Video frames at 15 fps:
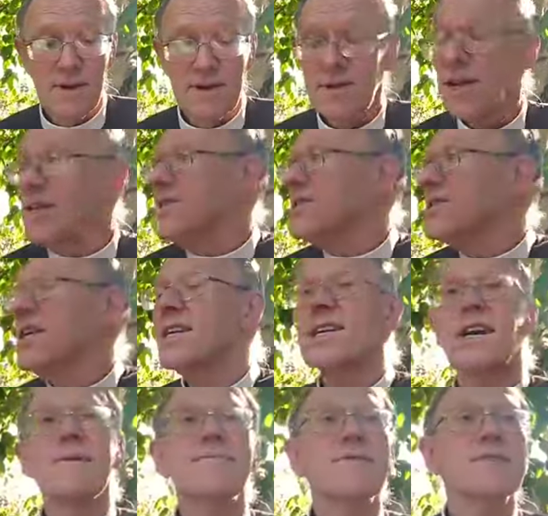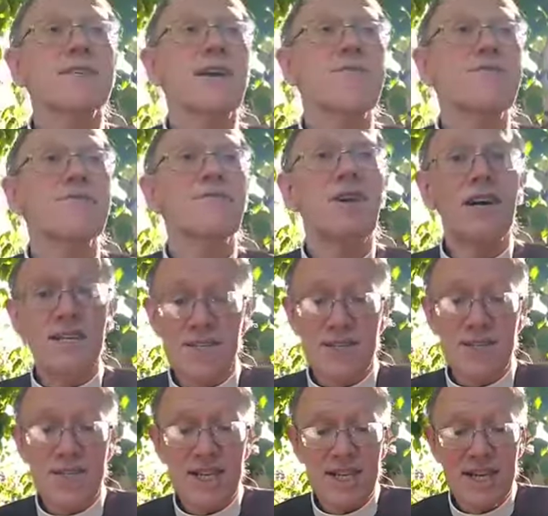Jesus didn't come to save the
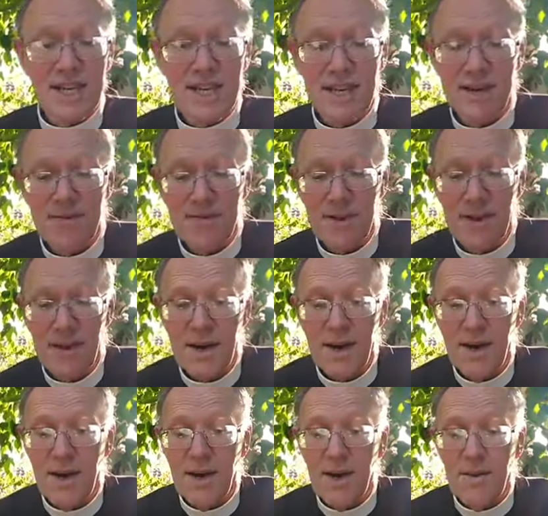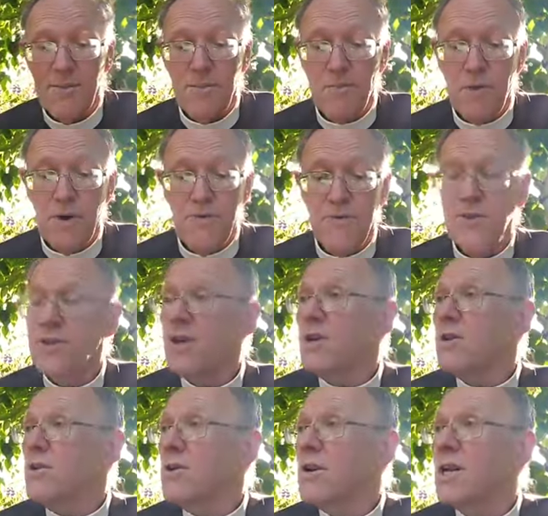righteous, did he? But for the
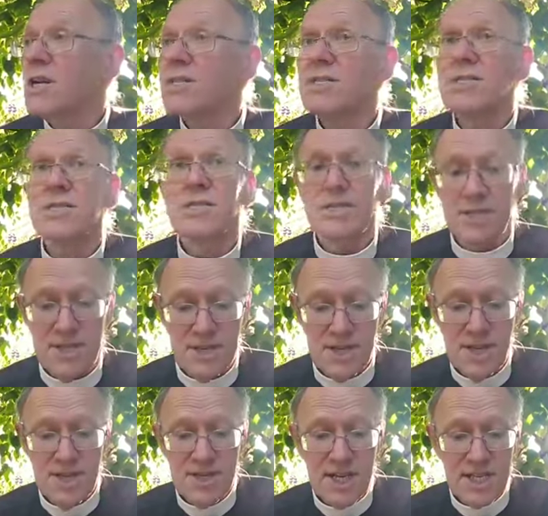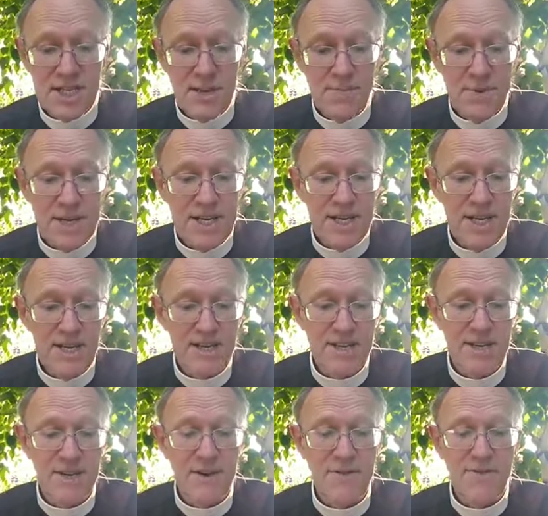lawless and disobedient,
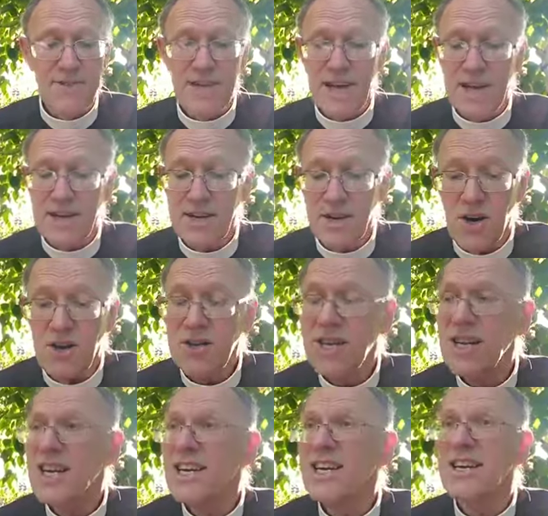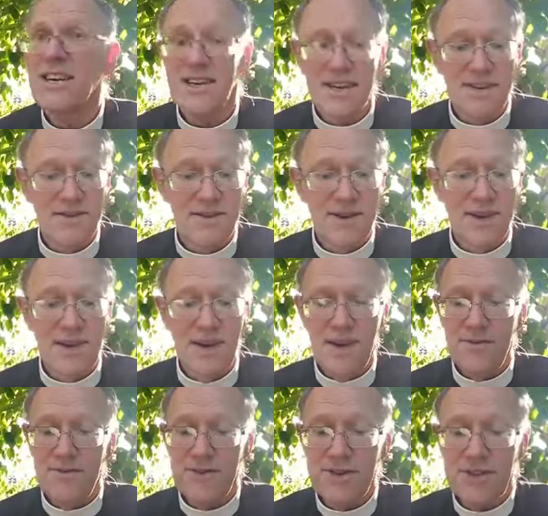for the ungodly
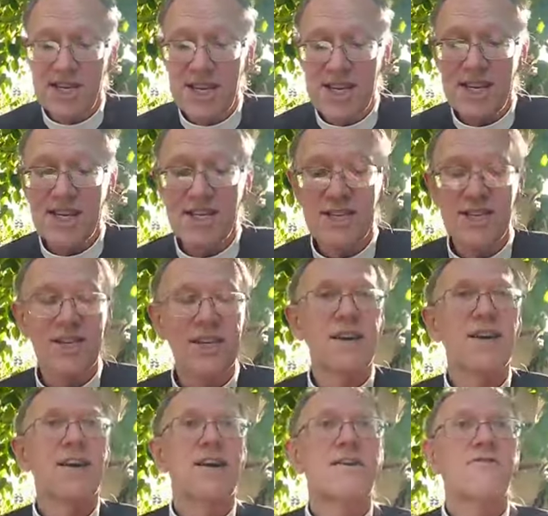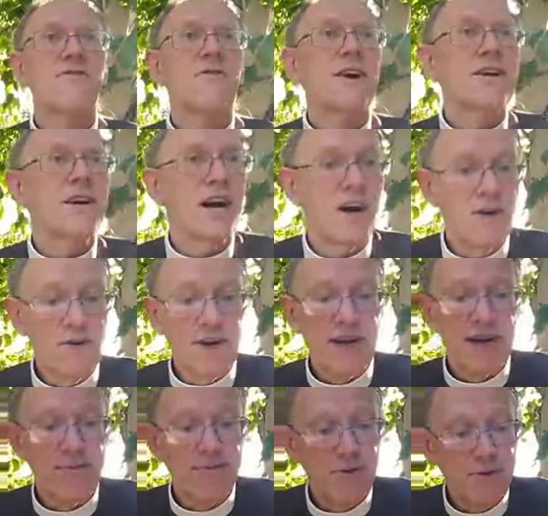and for sinners, for
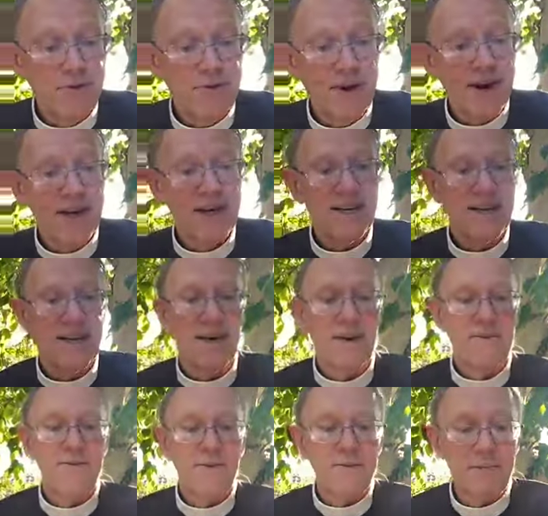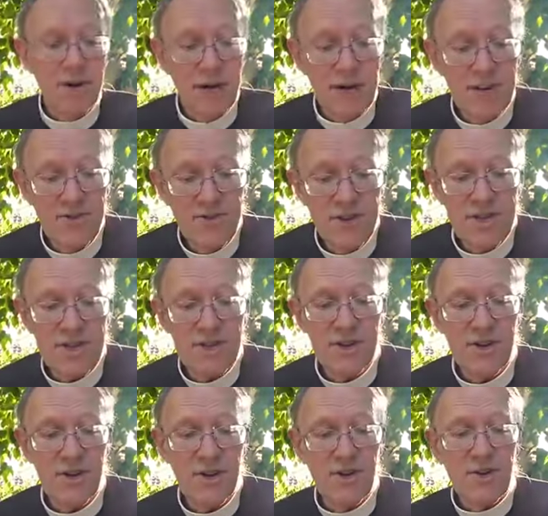unholy and profane, for murderers
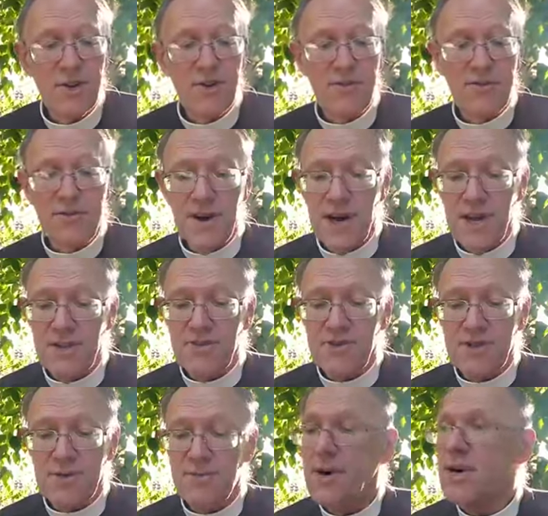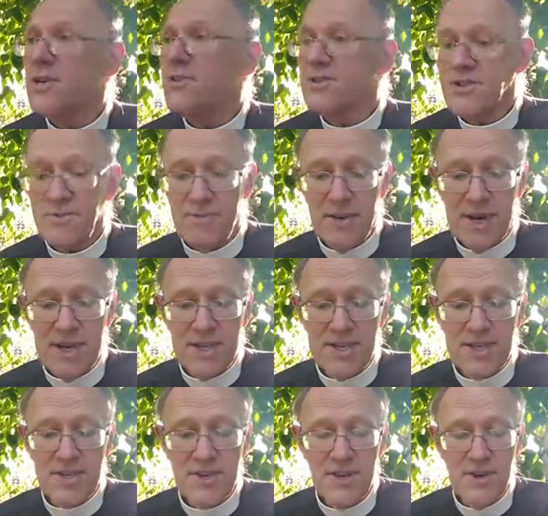of fathers and murderers of
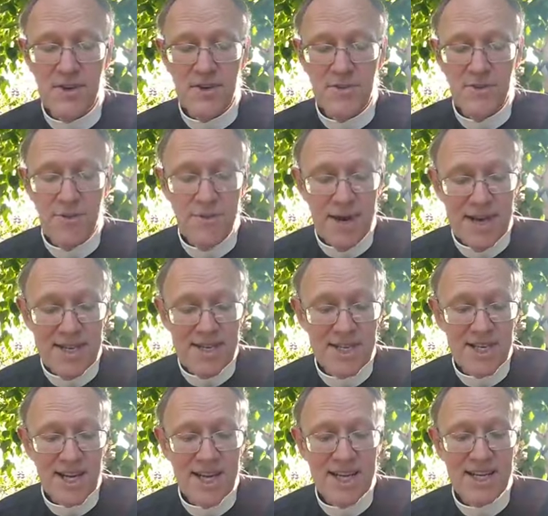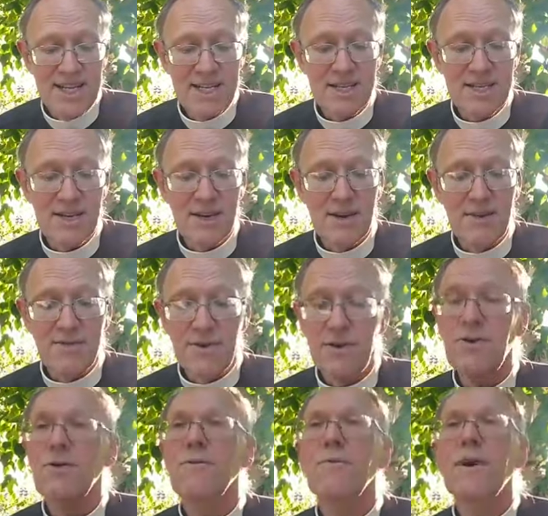mothers, for manslayers, for
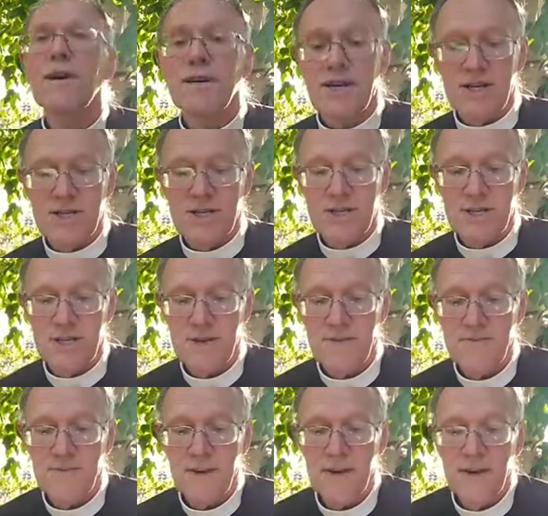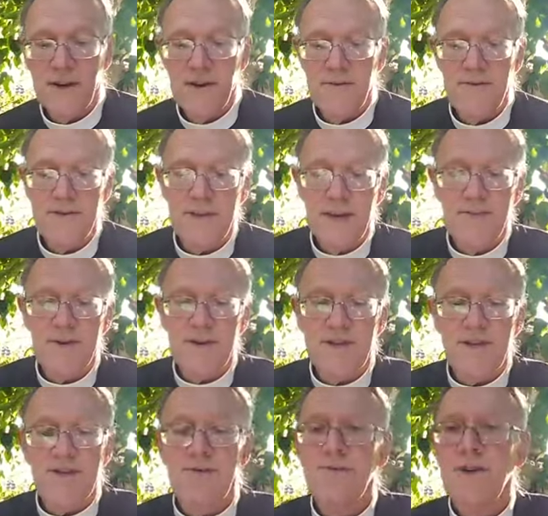whoremongers, for them that
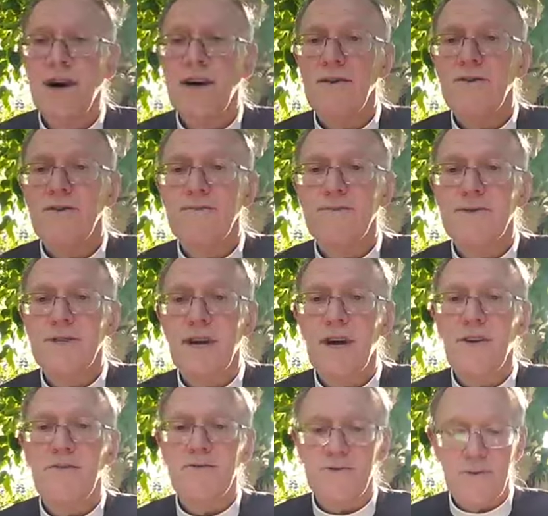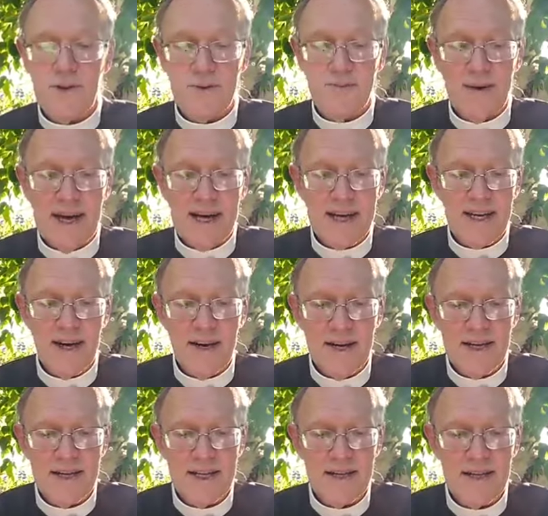defile themselves with
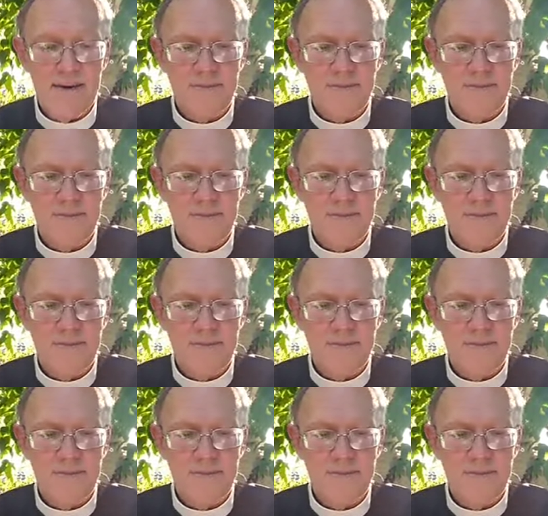mankind,